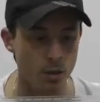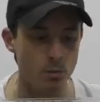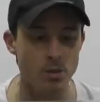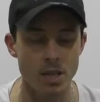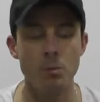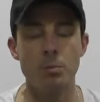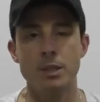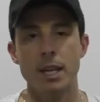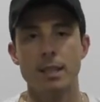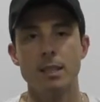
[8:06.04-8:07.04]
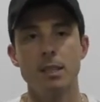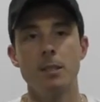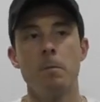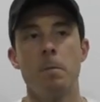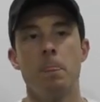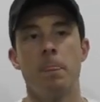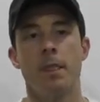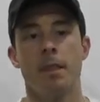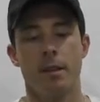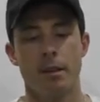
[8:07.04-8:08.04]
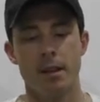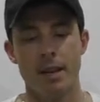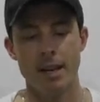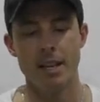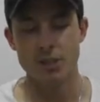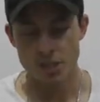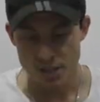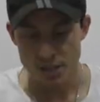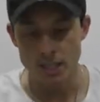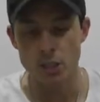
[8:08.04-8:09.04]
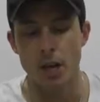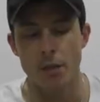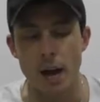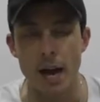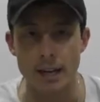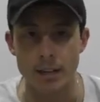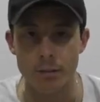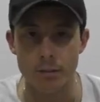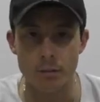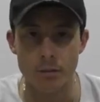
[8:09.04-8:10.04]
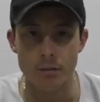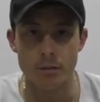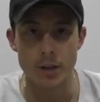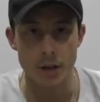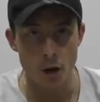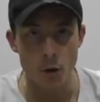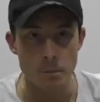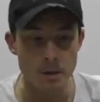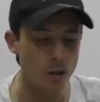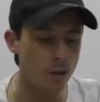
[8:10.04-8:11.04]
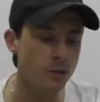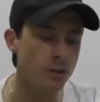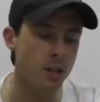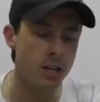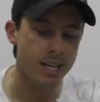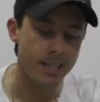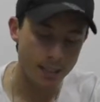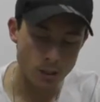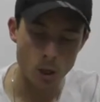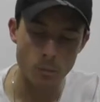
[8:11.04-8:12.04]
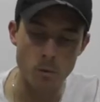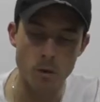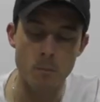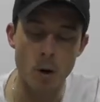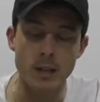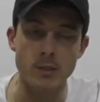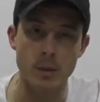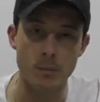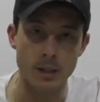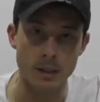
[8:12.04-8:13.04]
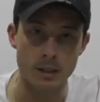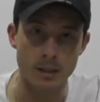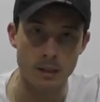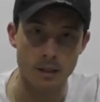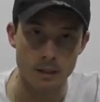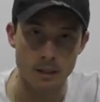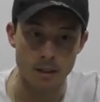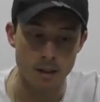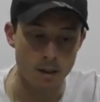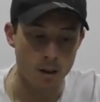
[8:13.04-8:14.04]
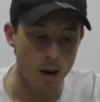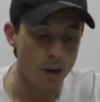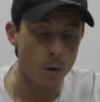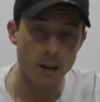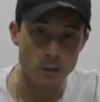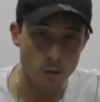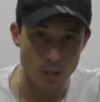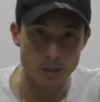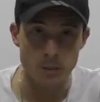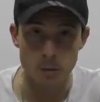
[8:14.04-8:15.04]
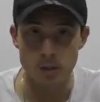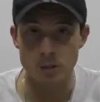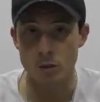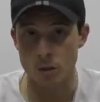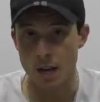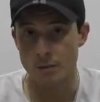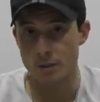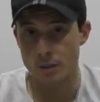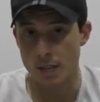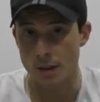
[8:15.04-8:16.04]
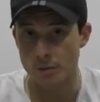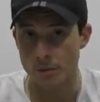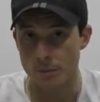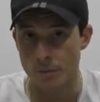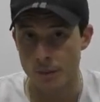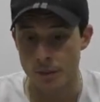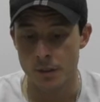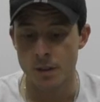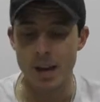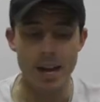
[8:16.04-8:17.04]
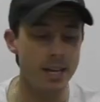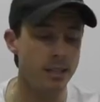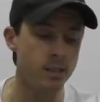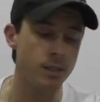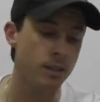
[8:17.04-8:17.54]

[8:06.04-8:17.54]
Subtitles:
it was double protected. And it's just things like that that help, because next time you want to buy something, I know I can trust this person to look after the stuff. And